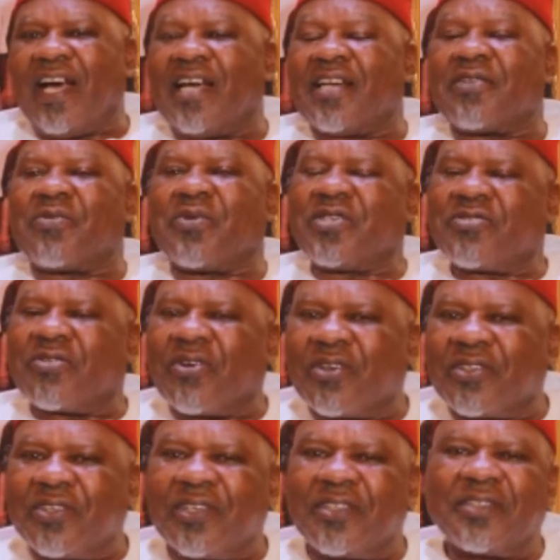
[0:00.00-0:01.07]
I went to
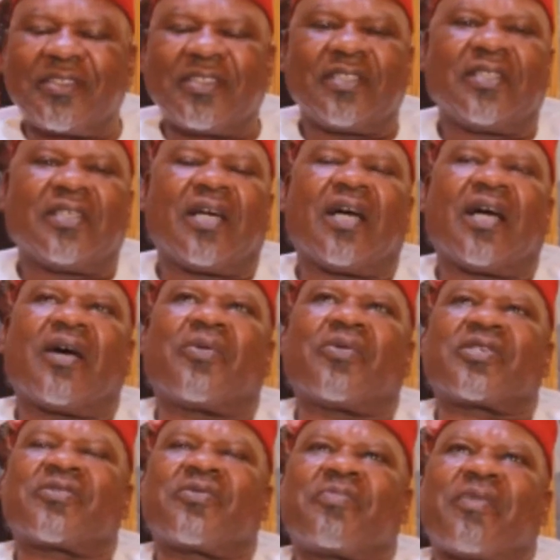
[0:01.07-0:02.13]
London. I
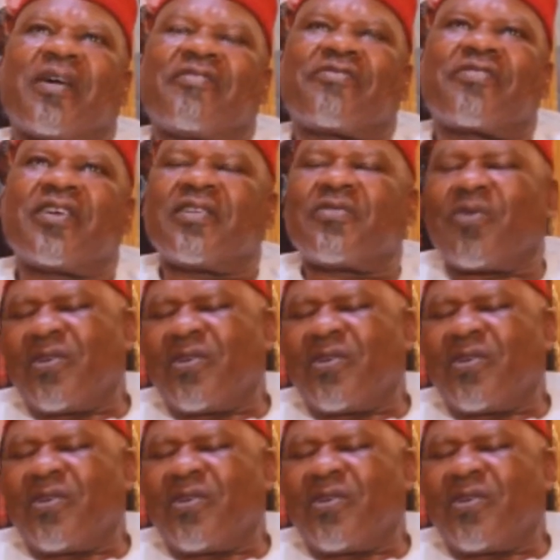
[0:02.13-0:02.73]
was with my friend,